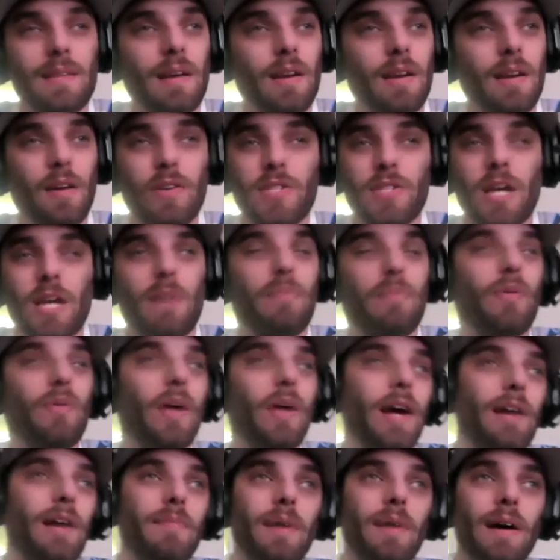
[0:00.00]
I know he's not a
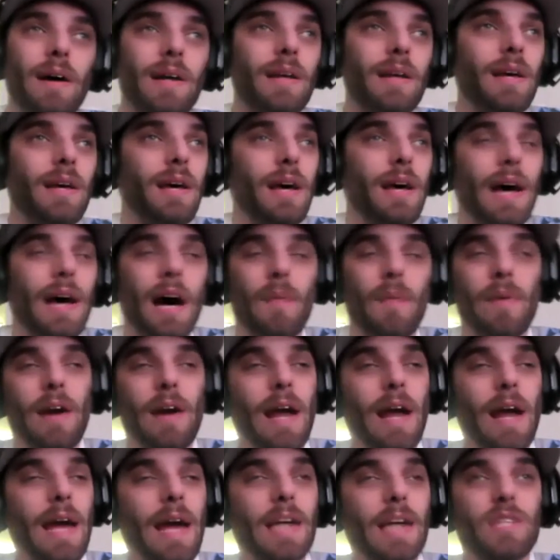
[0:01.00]
player, but Albert
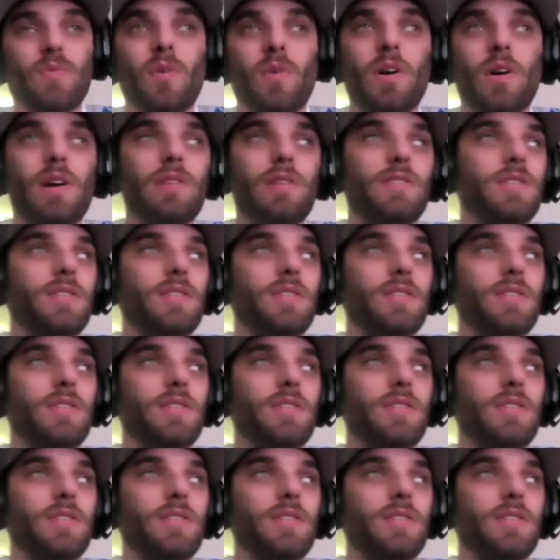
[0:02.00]
Hainsworth.